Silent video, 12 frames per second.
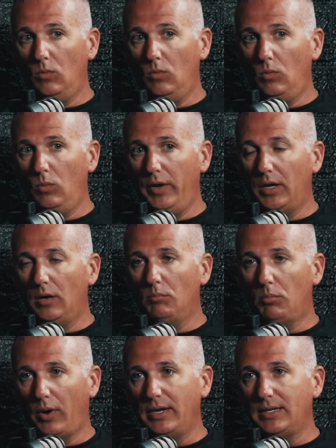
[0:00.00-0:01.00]
we can
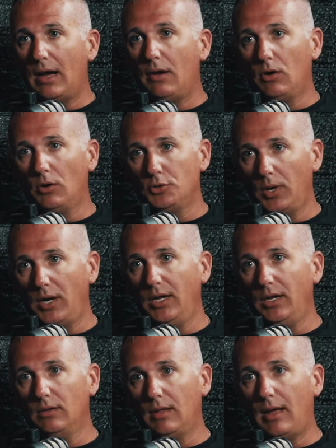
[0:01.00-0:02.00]
break down our
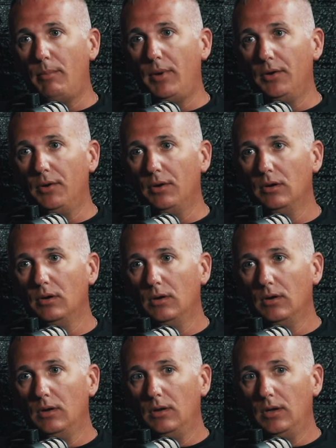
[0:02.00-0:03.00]
training a lot better.
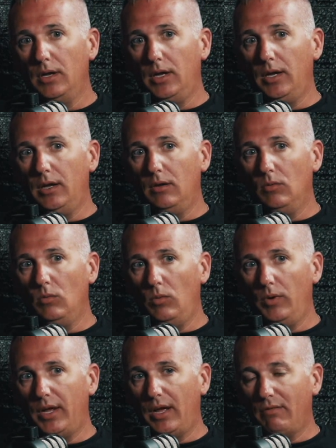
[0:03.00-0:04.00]
And
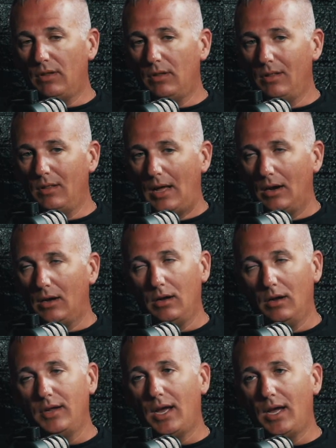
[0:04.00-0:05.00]
we have a lot of
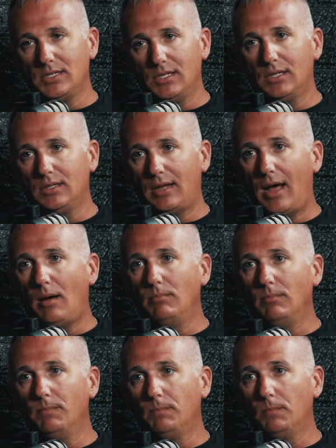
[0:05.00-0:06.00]
gun guys at the top.
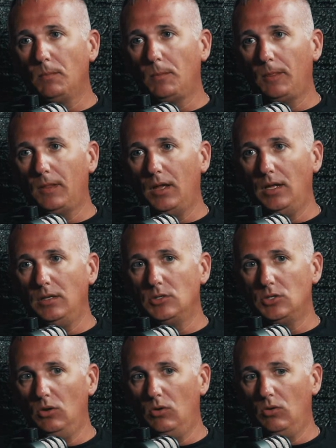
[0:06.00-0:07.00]
And
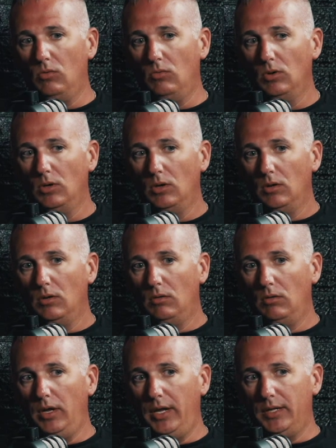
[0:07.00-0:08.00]
so
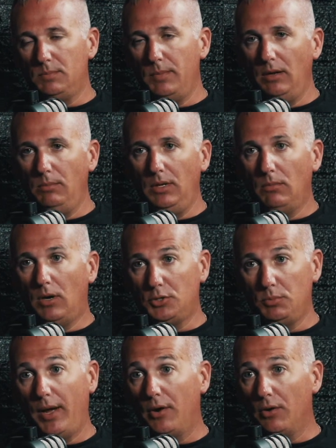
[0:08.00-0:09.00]
it's made me
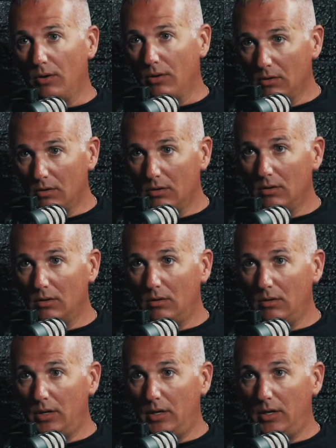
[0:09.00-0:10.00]
much better
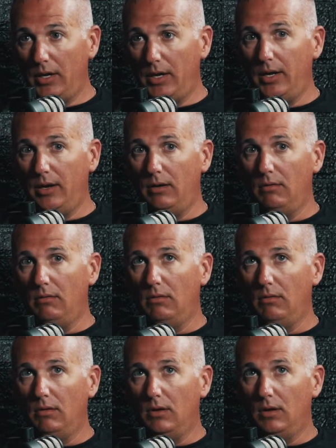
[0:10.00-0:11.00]
and
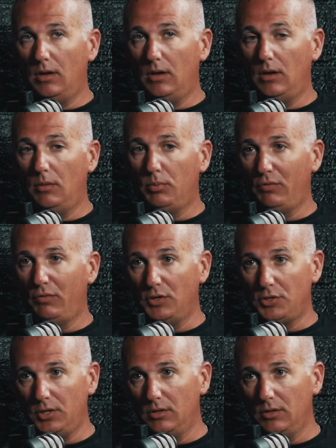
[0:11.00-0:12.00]

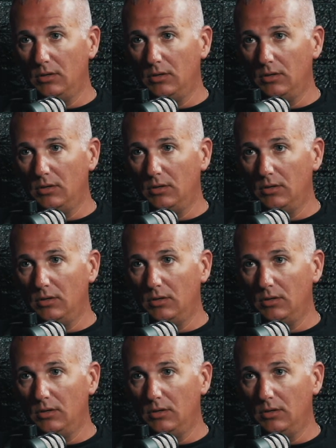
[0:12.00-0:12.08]
proficient,